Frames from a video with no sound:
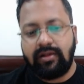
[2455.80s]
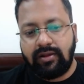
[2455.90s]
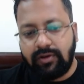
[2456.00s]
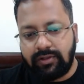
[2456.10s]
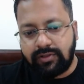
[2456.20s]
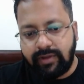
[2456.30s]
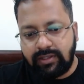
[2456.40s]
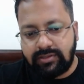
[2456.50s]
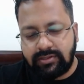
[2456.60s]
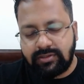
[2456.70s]
All
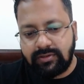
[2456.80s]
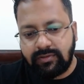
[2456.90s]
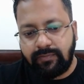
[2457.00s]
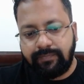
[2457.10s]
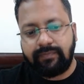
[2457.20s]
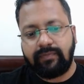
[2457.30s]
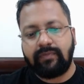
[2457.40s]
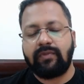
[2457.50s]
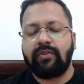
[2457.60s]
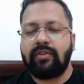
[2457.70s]
thrice.
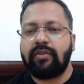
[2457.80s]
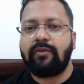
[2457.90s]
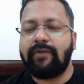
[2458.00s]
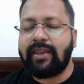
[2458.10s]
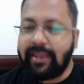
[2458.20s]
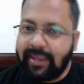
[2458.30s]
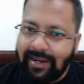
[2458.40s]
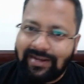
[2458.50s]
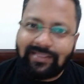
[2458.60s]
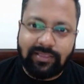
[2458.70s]
We
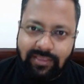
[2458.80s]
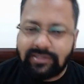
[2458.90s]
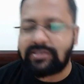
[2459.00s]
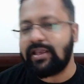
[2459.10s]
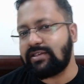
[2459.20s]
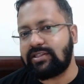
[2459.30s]
get this as the